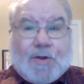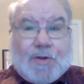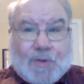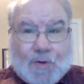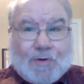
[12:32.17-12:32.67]

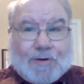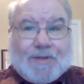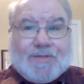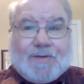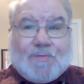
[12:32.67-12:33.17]
Nor
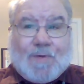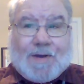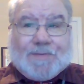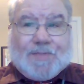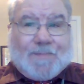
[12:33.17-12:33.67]
is it
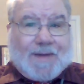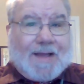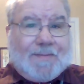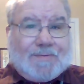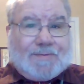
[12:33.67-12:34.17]
what the
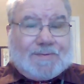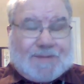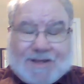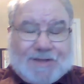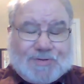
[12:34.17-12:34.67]
Bible
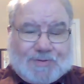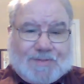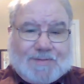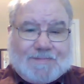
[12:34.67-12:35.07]
teaches.